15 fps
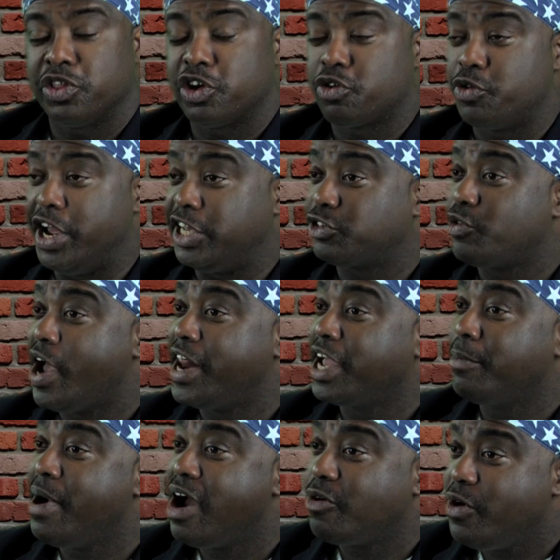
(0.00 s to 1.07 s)
the Greeks writing
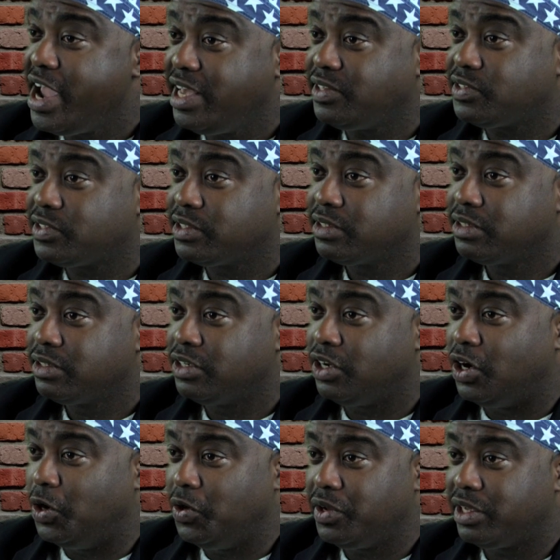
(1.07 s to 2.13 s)
about race?
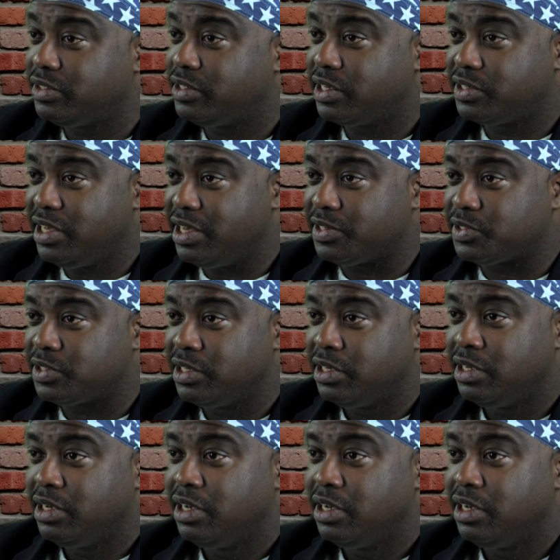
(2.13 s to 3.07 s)
No, it doesn't exist.